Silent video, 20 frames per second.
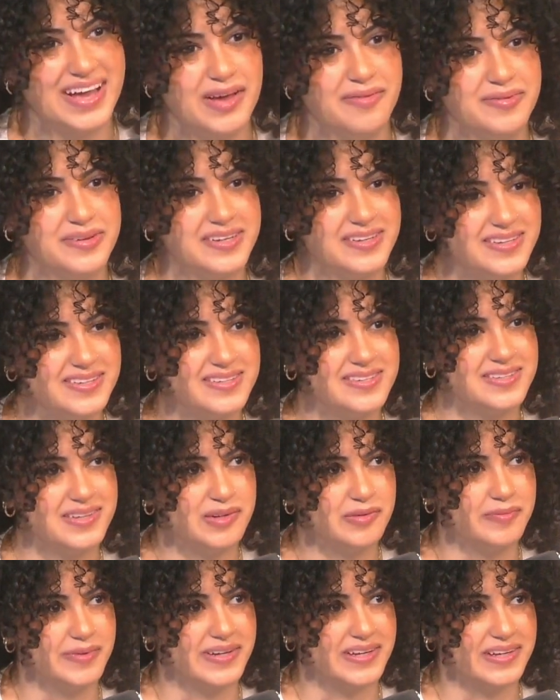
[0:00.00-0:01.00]
a bit
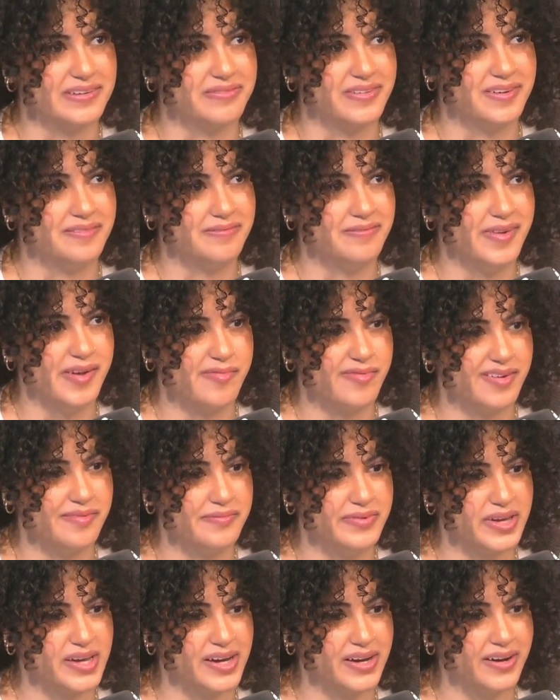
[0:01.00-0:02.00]
dystopic if I'm
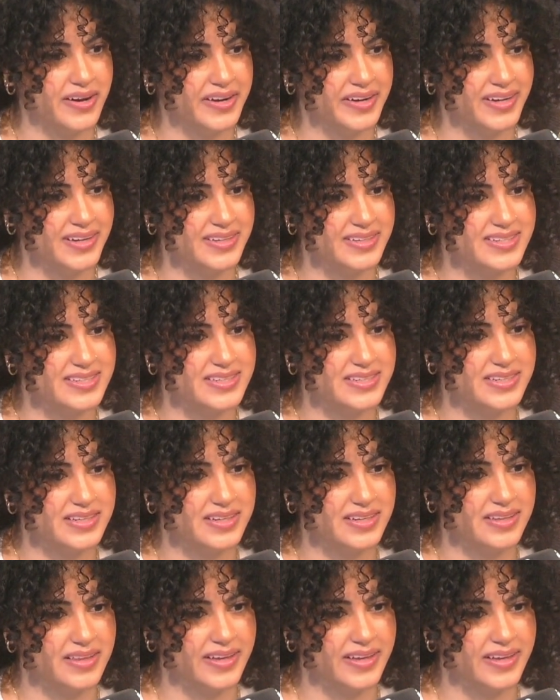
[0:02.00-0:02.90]
being honest.